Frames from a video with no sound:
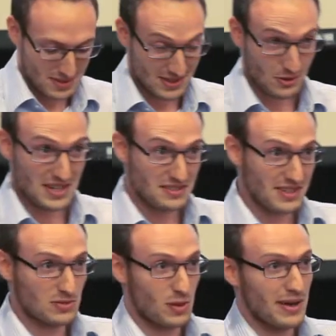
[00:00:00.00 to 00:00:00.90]
So that's the
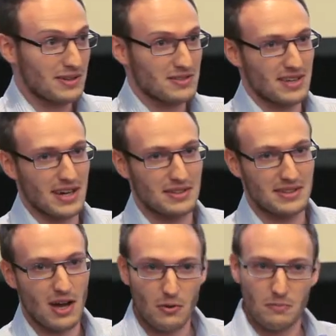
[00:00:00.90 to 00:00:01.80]
experimental side. And
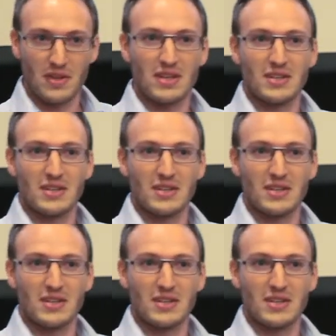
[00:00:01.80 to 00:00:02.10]
now,